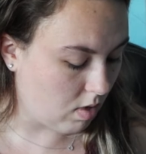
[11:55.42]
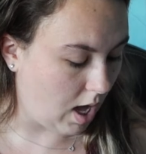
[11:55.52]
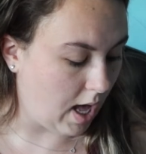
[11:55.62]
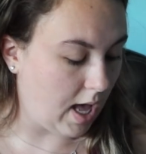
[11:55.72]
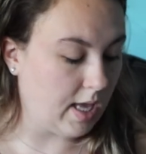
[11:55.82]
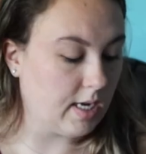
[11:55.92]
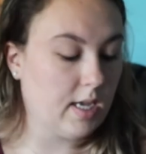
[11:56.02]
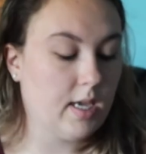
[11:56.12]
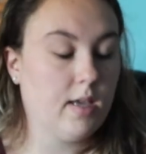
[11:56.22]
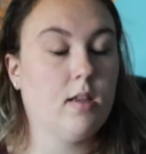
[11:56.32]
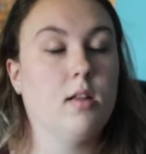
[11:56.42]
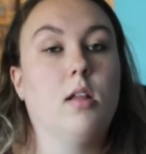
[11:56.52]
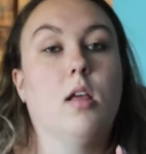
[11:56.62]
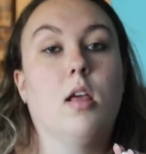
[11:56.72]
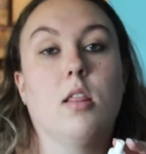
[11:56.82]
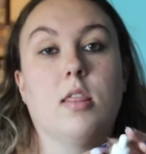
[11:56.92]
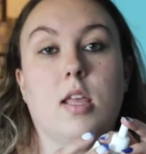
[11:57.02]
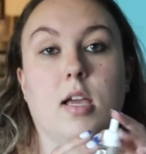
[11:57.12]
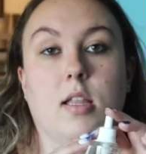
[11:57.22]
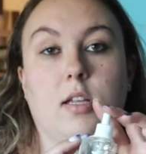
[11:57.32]
I did
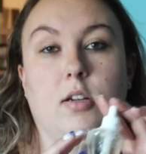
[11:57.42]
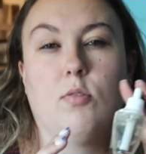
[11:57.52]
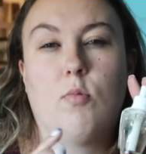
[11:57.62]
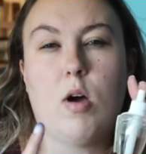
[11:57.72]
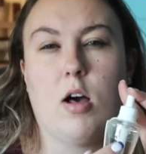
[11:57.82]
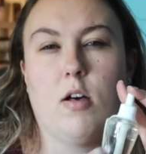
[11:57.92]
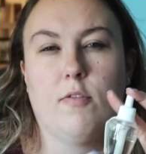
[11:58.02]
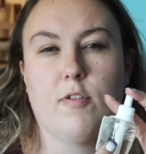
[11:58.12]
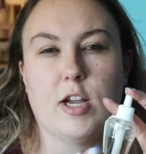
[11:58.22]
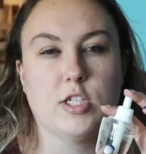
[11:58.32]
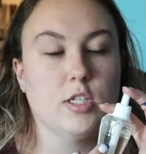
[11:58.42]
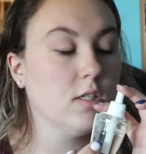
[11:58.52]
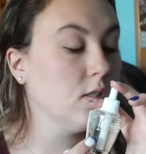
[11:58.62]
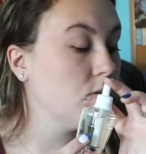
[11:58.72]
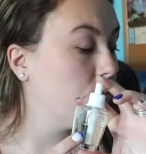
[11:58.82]
the little wall fresheners